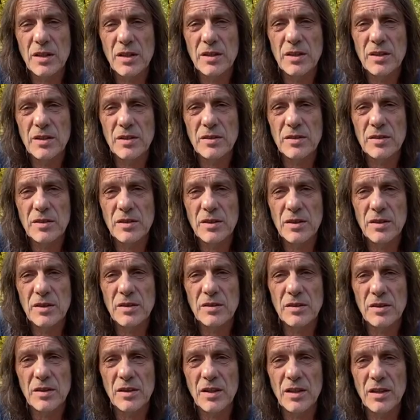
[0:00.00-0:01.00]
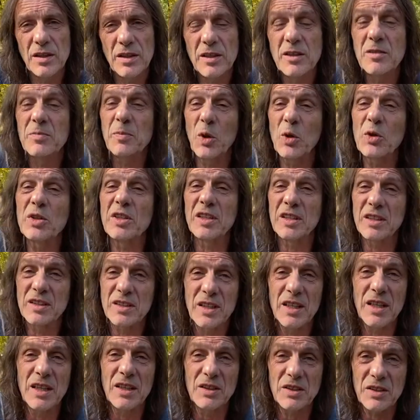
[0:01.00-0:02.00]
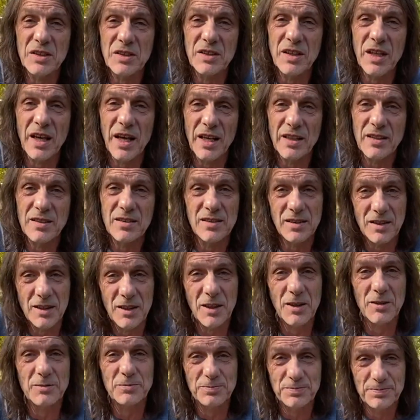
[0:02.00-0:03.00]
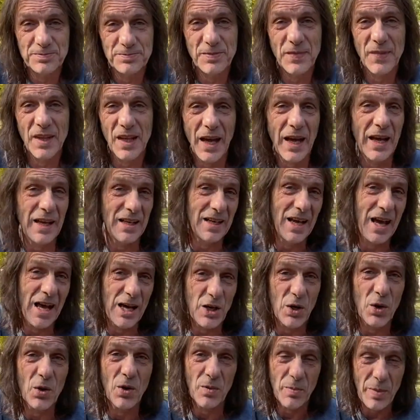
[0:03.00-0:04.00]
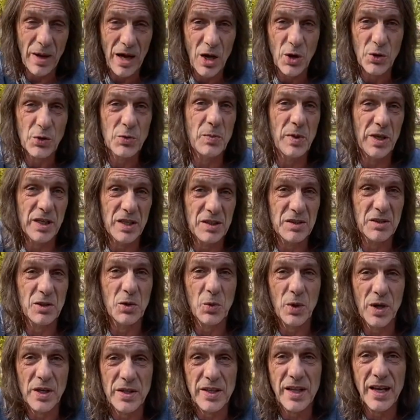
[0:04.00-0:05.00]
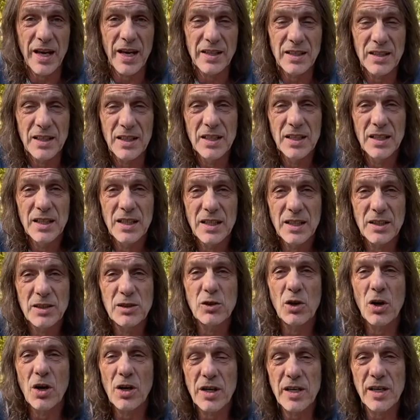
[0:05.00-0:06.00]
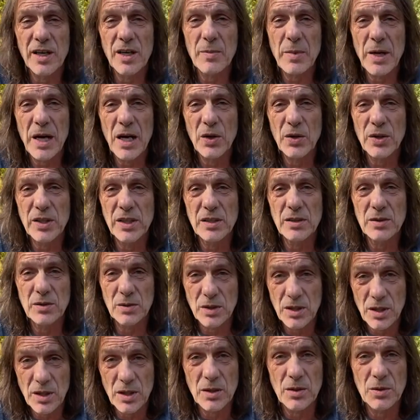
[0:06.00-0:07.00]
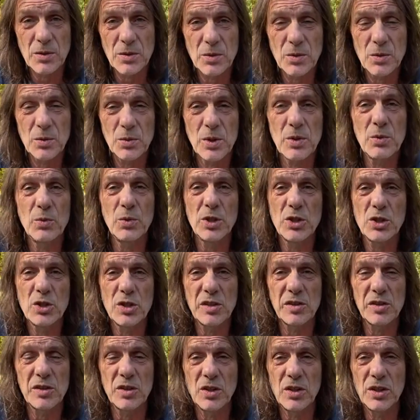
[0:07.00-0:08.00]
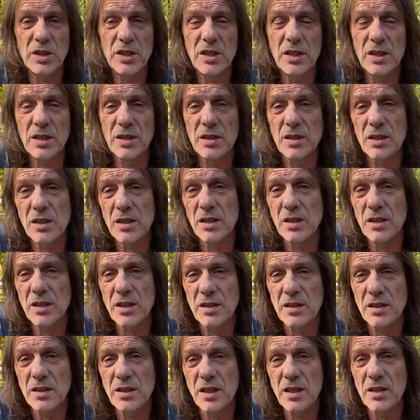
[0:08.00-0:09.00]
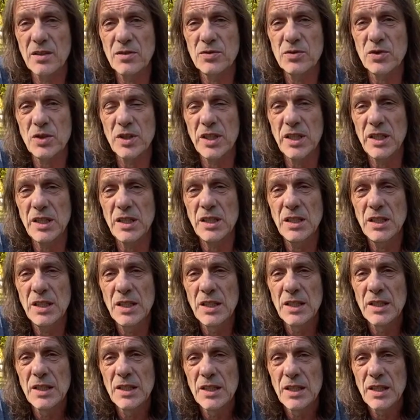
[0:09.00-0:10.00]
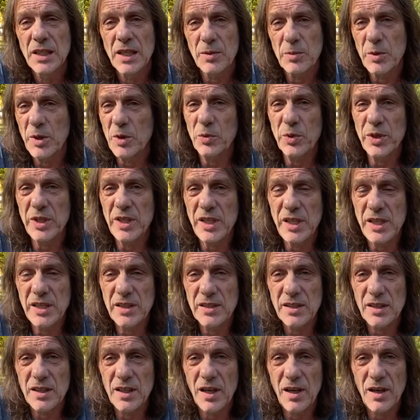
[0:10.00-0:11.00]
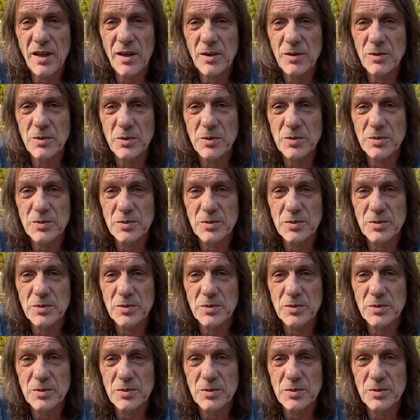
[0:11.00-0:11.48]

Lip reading: he's exposing things that I know about, but he's the one that is talking about it, which is good, and not afraid. But we need thousands